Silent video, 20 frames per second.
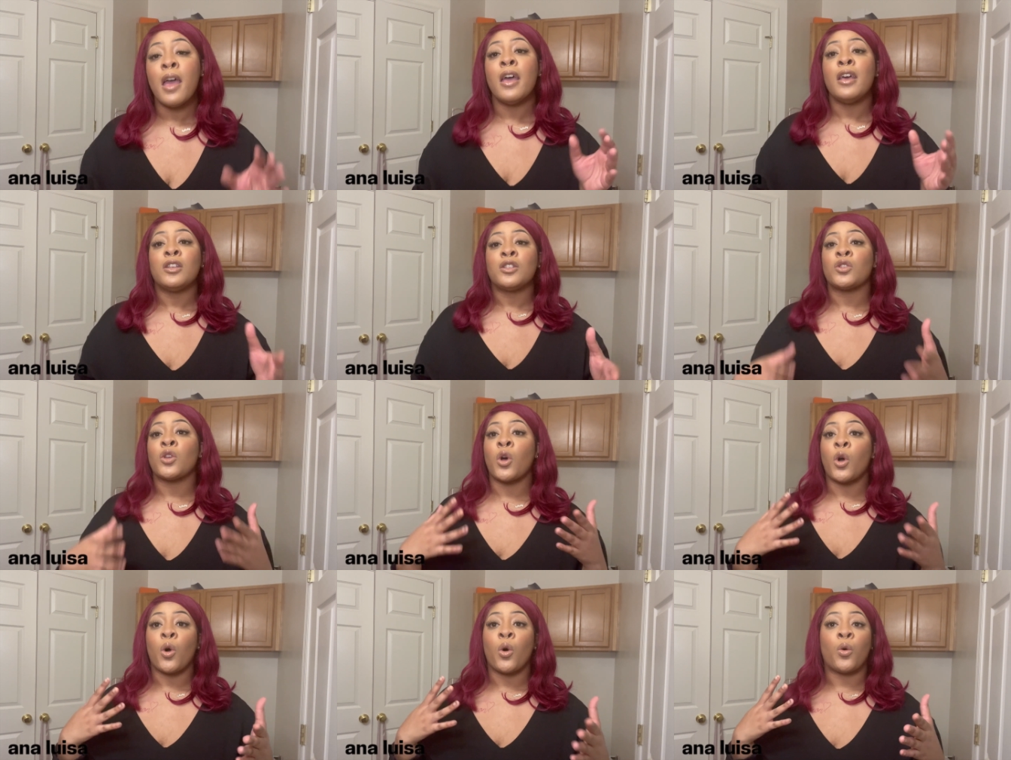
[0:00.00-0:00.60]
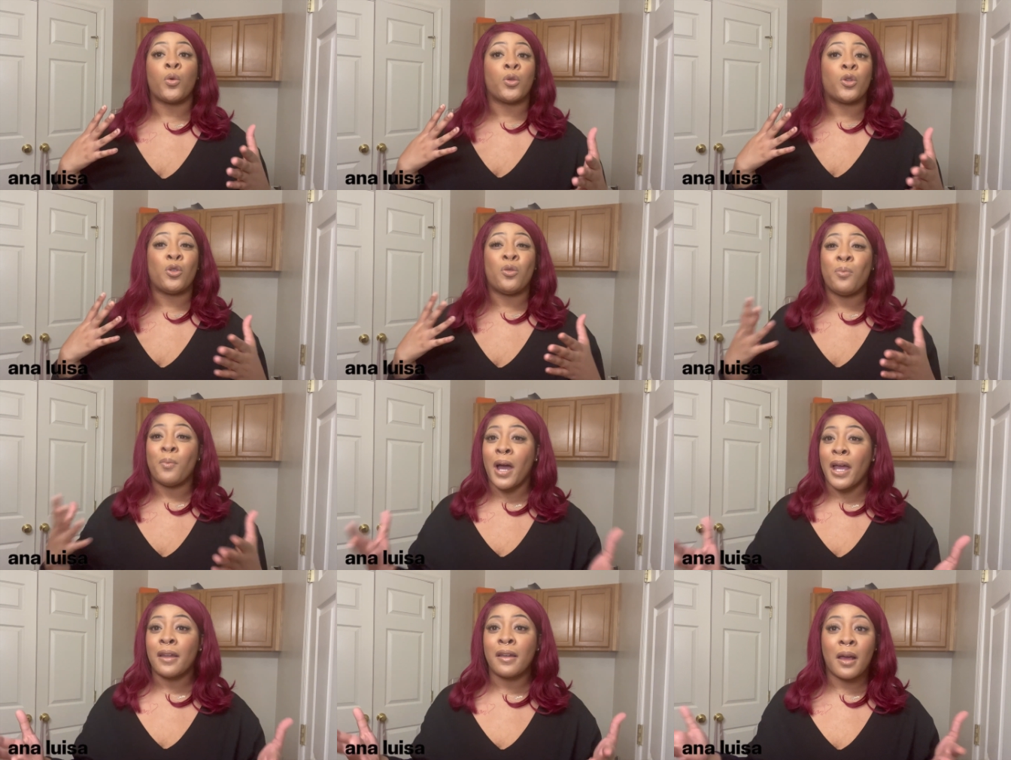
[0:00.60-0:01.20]
So you
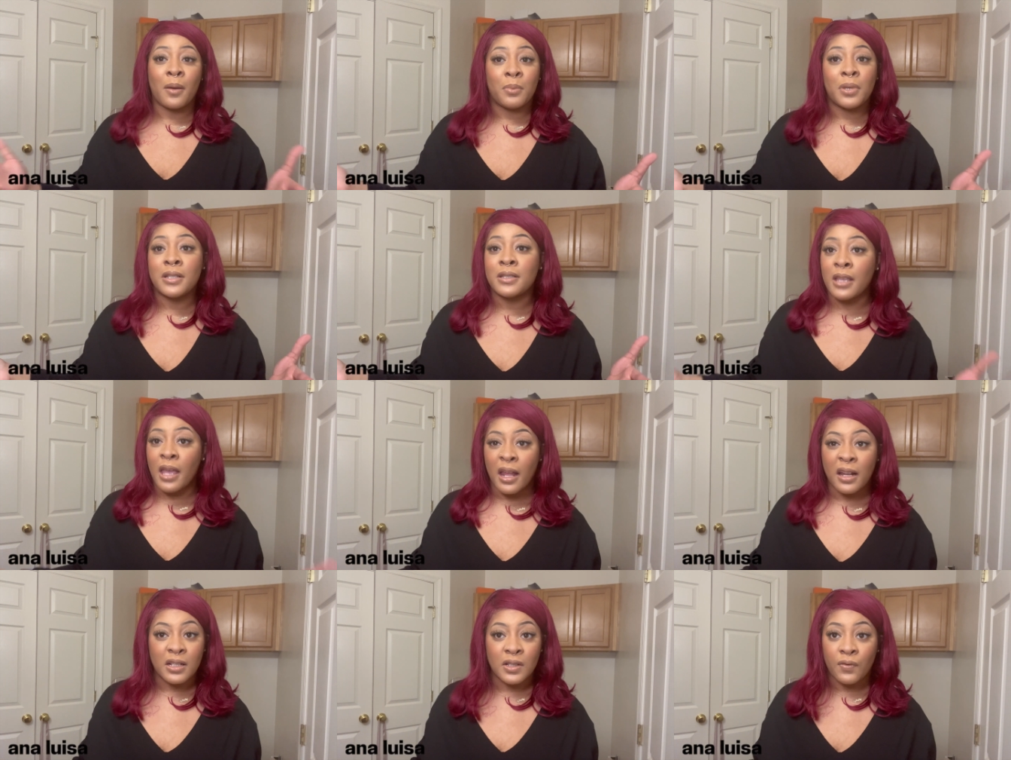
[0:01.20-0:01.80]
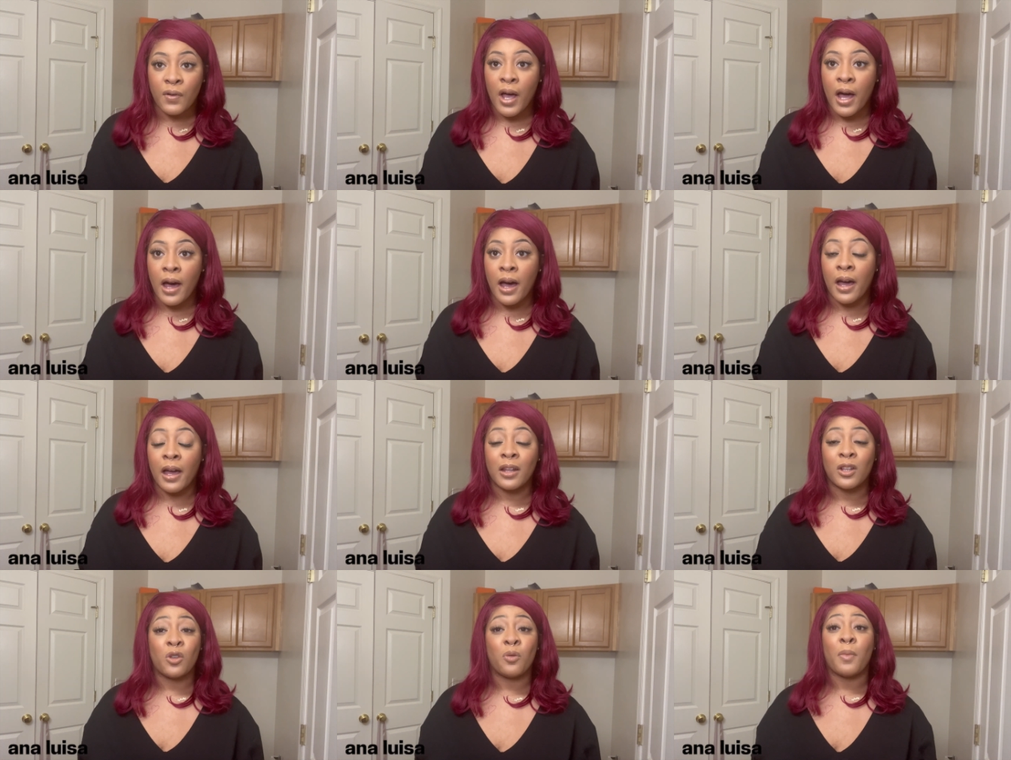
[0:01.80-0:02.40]
might not be
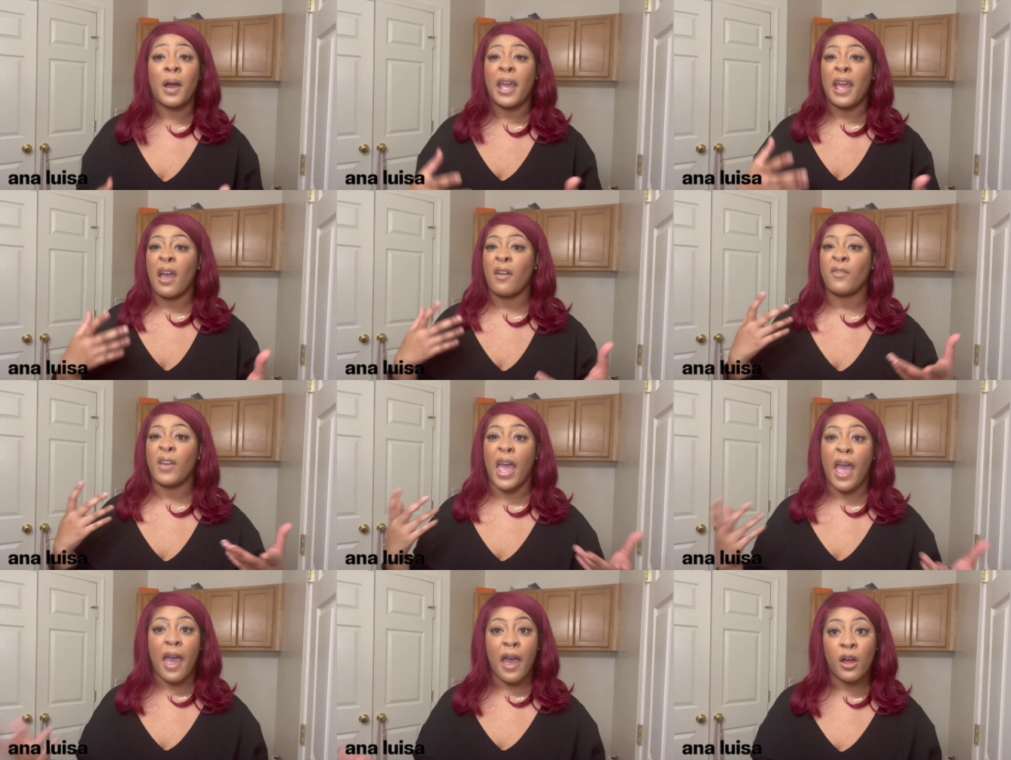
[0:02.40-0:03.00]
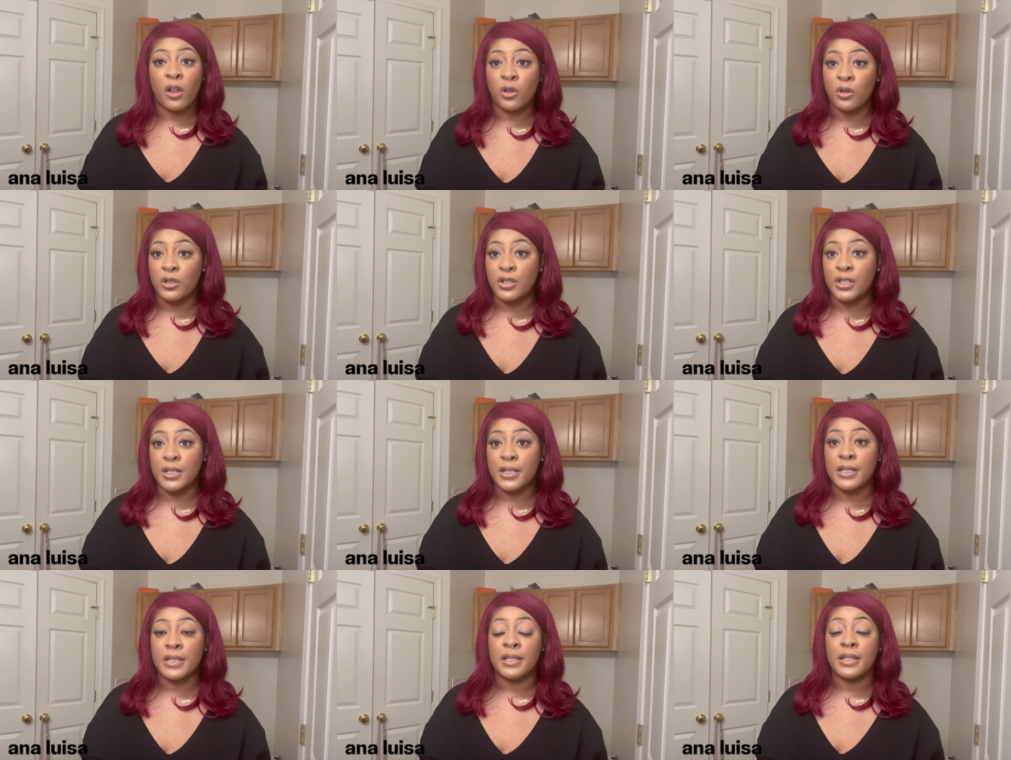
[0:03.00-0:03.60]
satisfied, you might have
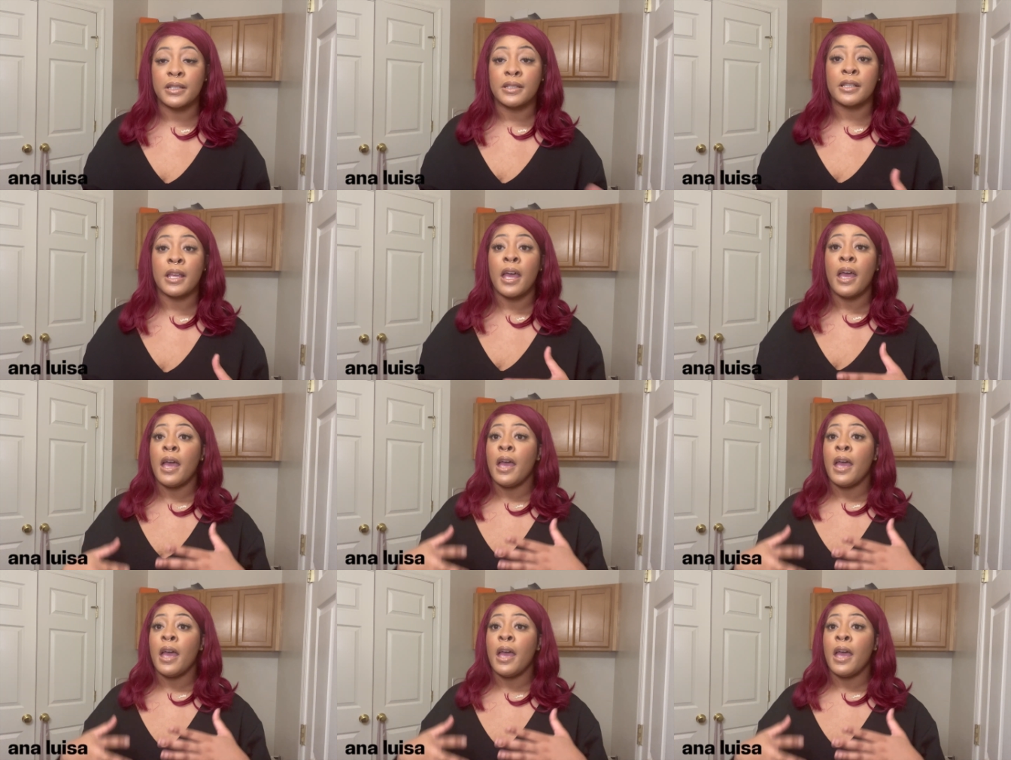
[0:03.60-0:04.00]
allergies,